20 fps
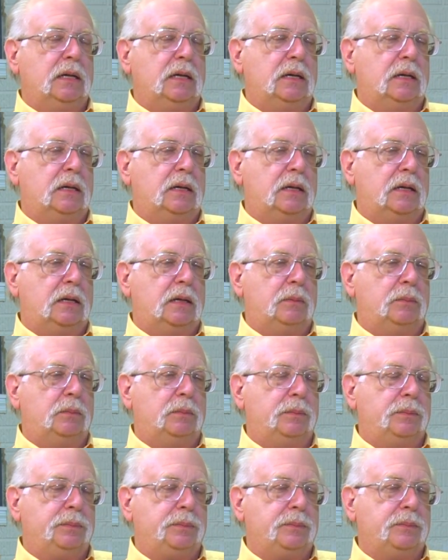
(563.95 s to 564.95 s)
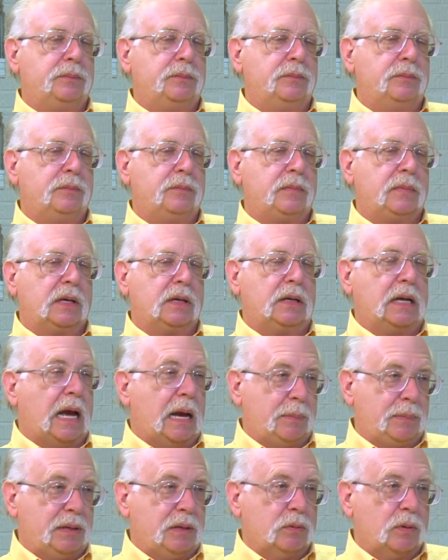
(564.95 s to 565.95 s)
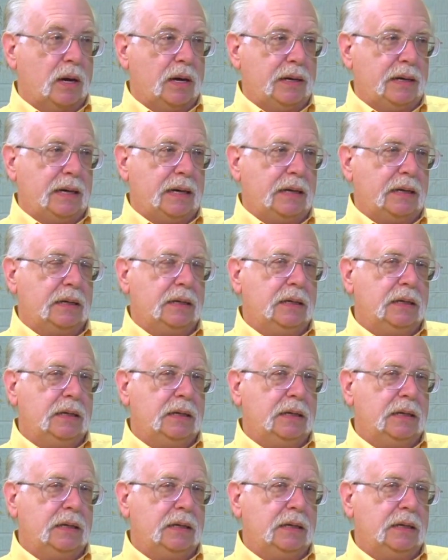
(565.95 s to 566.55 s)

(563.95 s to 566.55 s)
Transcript: um, copywriting.